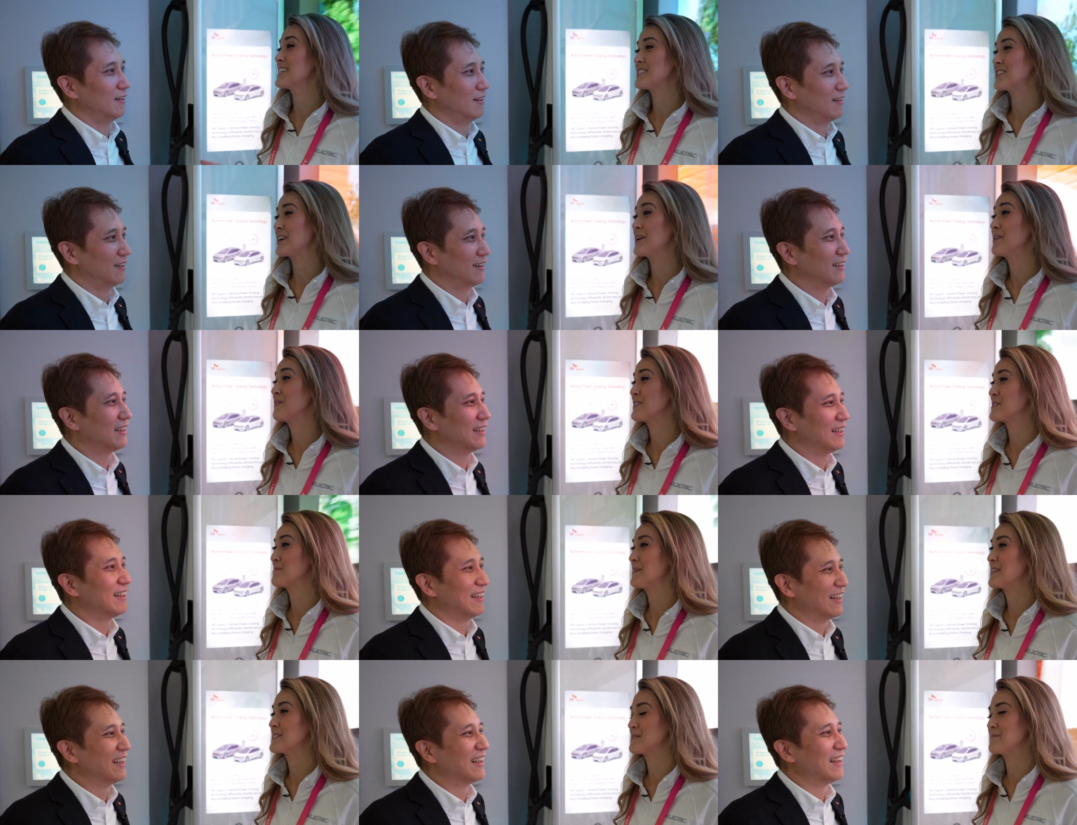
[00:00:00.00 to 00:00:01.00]
Speaker 1: SJO, for
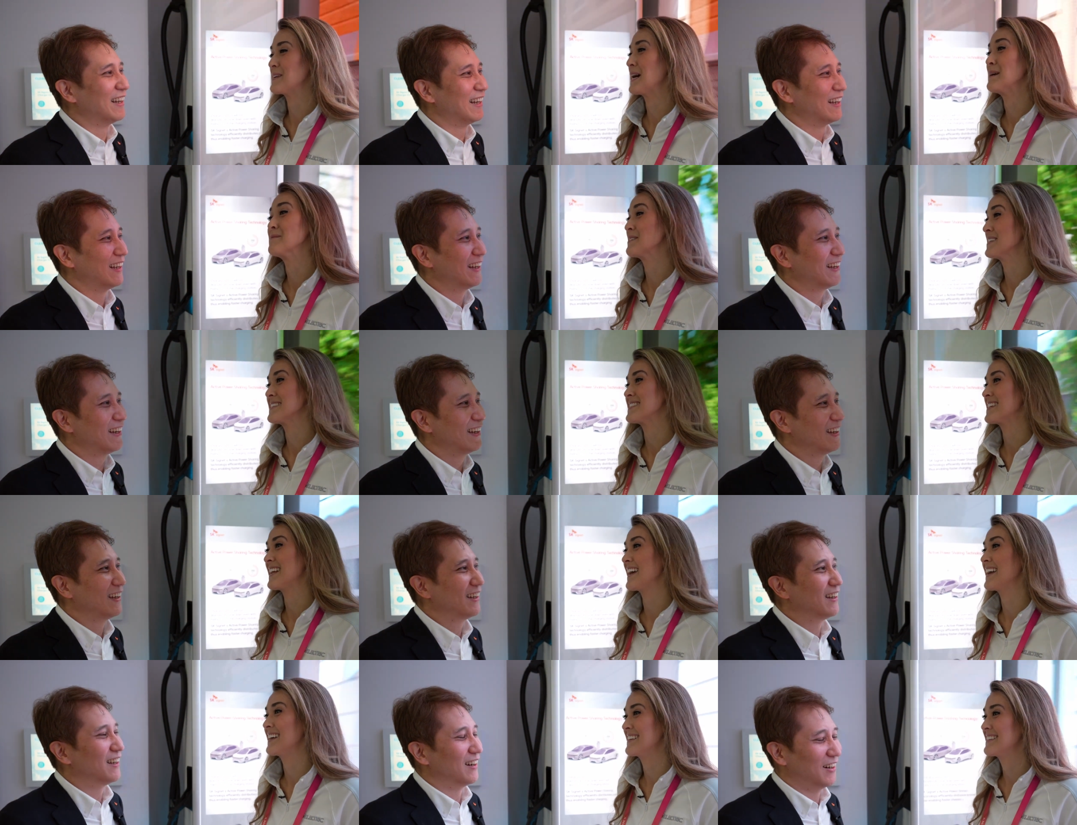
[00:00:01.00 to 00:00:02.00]
spending some time with us
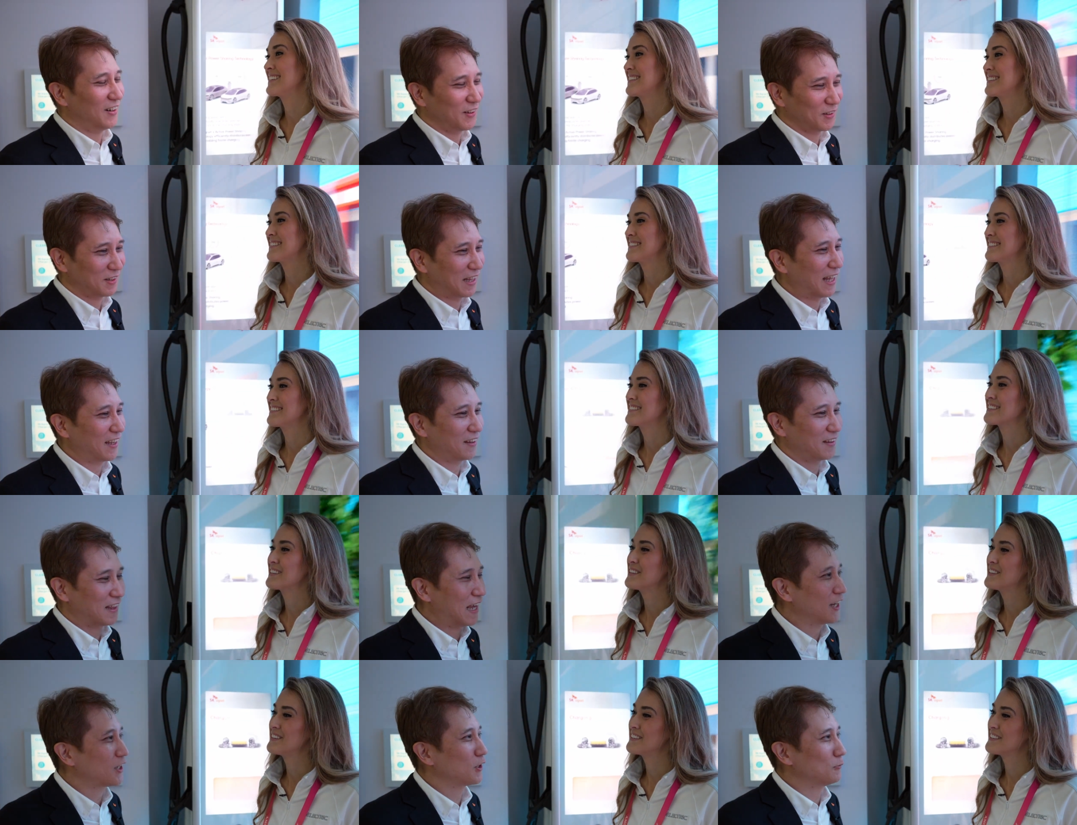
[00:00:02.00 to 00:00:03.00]
today.
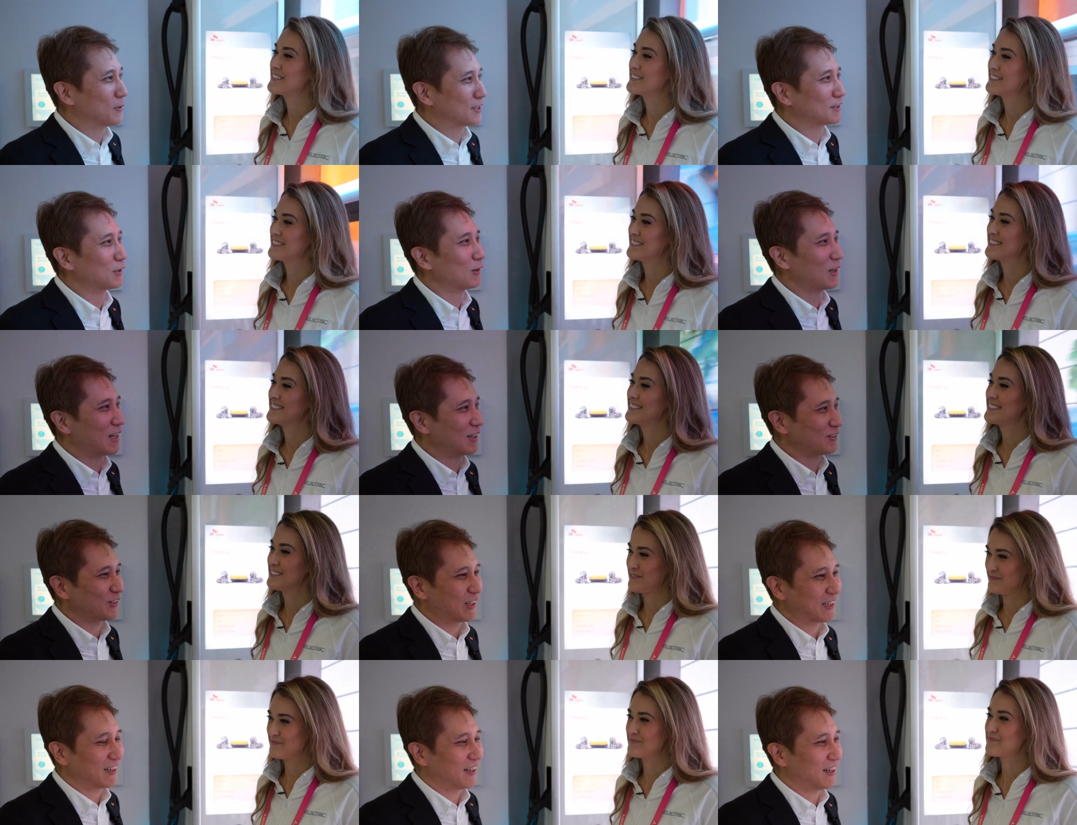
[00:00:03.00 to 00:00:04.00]
Speaker 2: Thank you, Miss
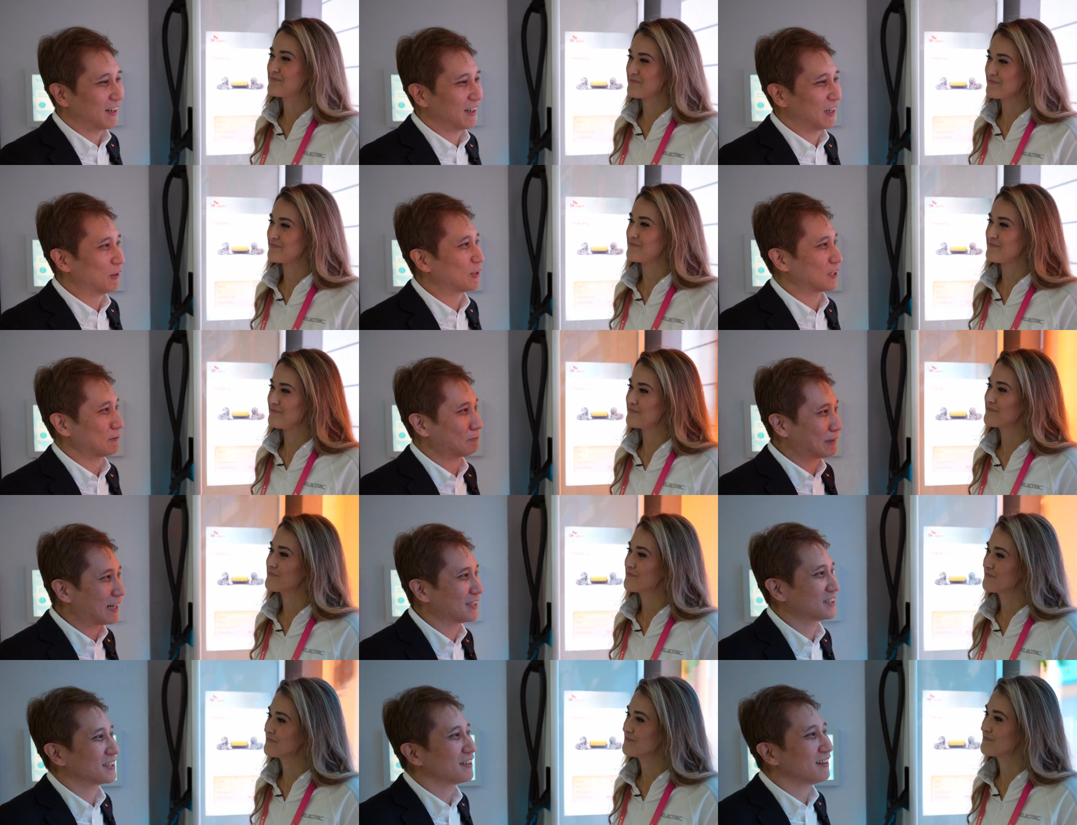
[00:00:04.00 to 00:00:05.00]
GoElectric. It was a
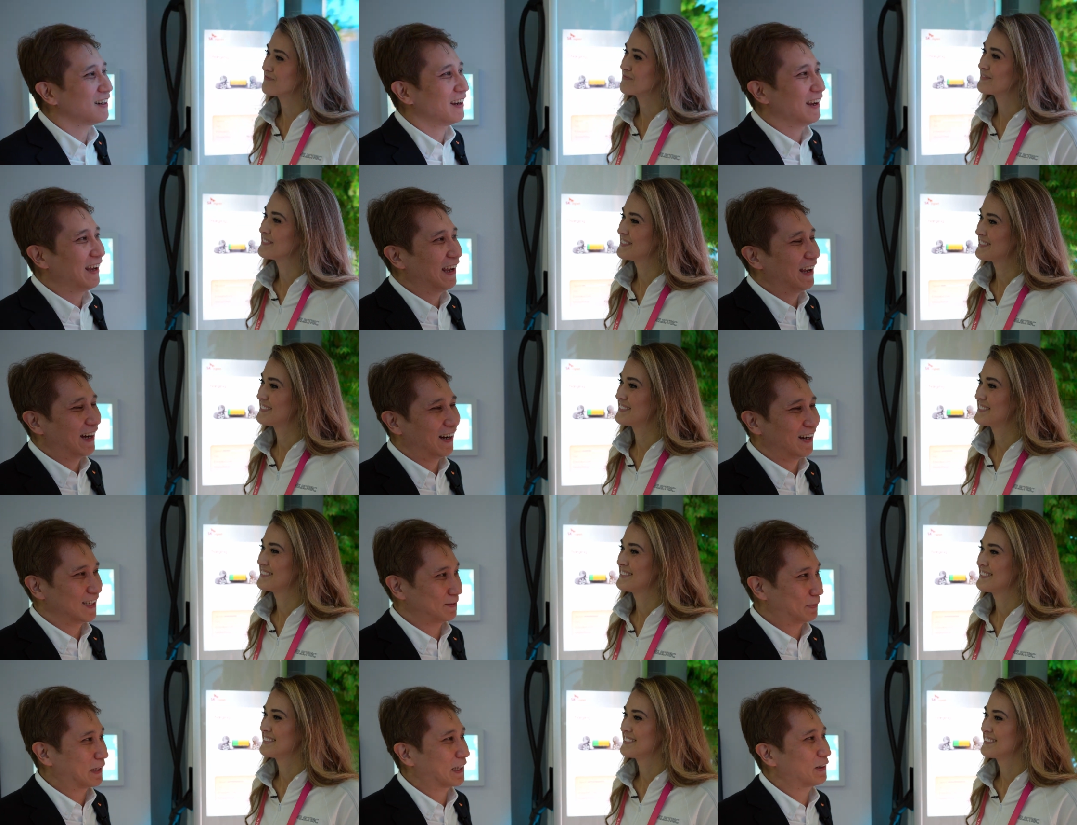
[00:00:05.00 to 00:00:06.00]
pleasure.
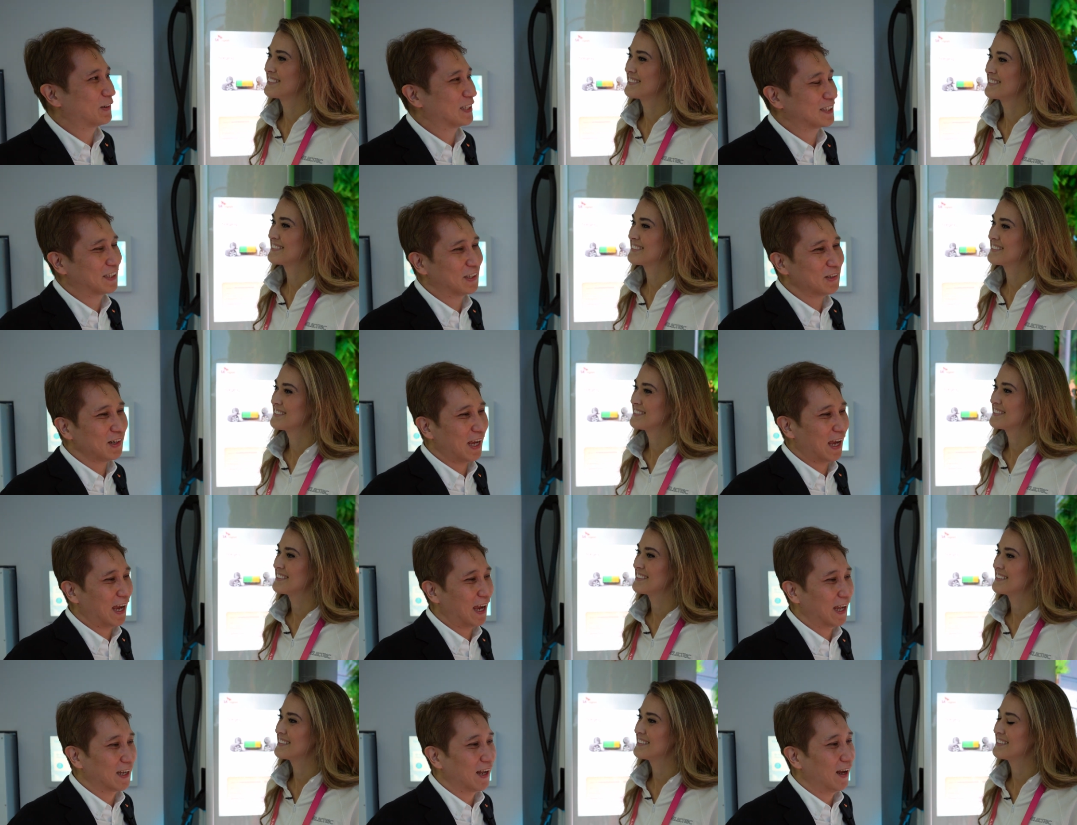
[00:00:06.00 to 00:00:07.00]
Speaking with you,
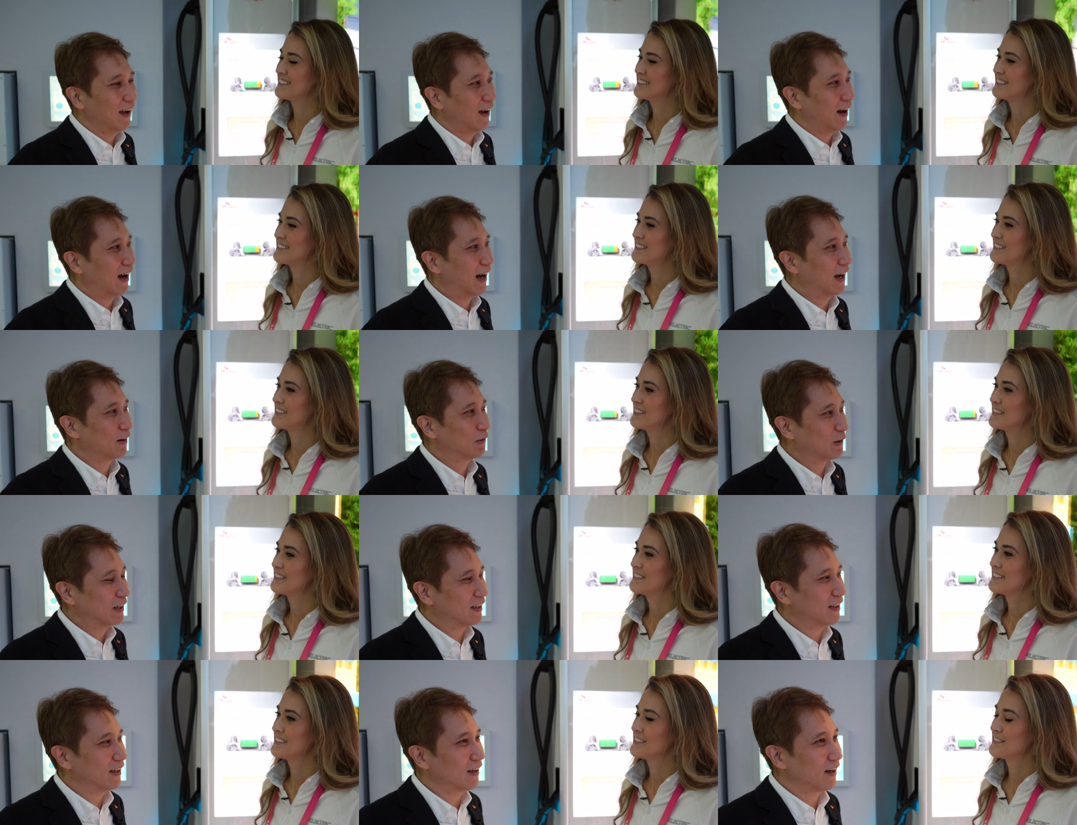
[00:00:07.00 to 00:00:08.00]
and I
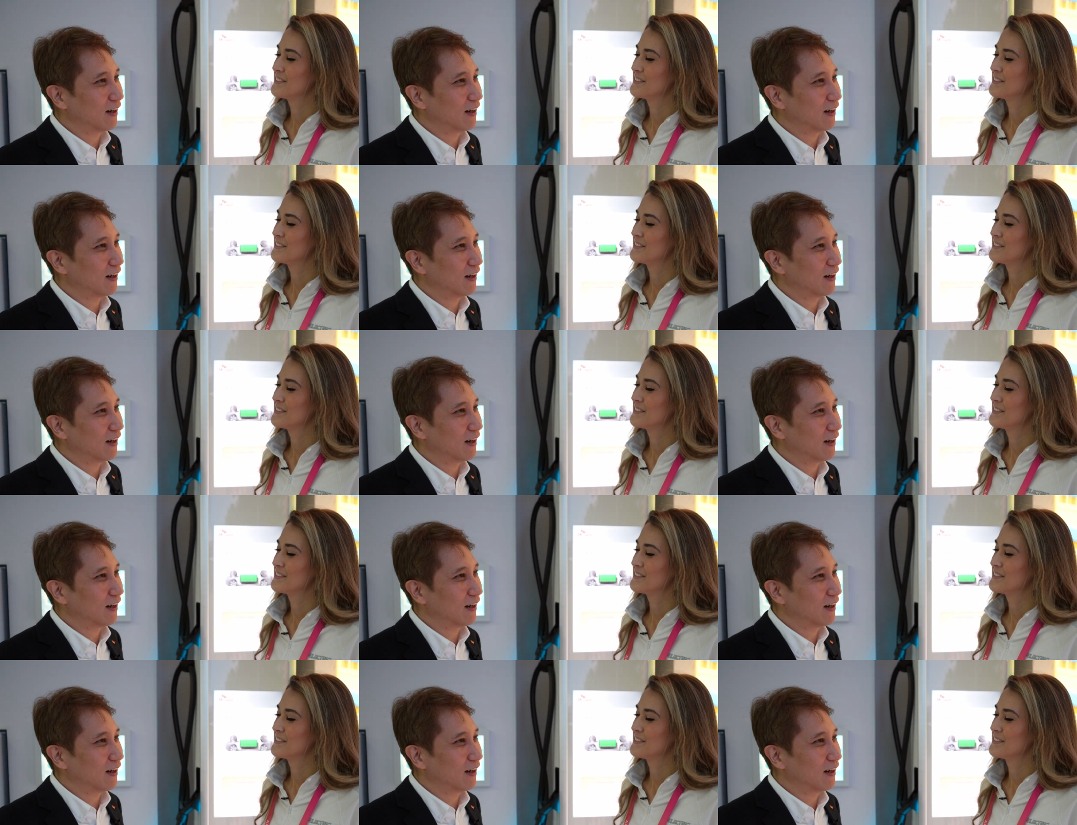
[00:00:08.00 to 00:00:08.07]
really